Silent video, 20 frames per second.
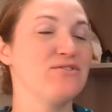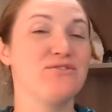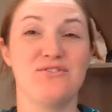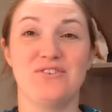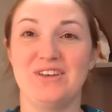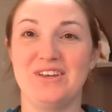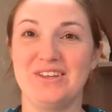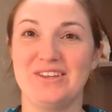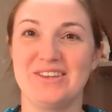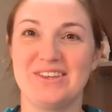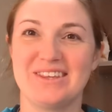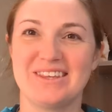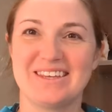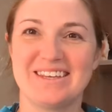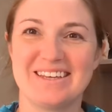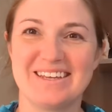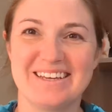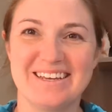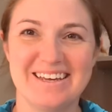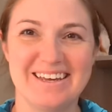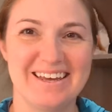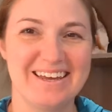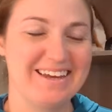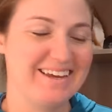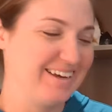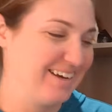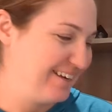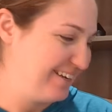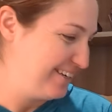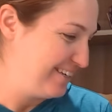5th,
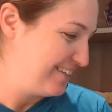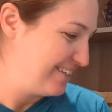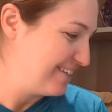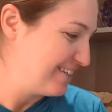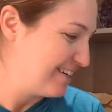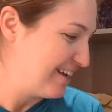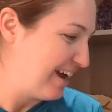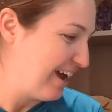and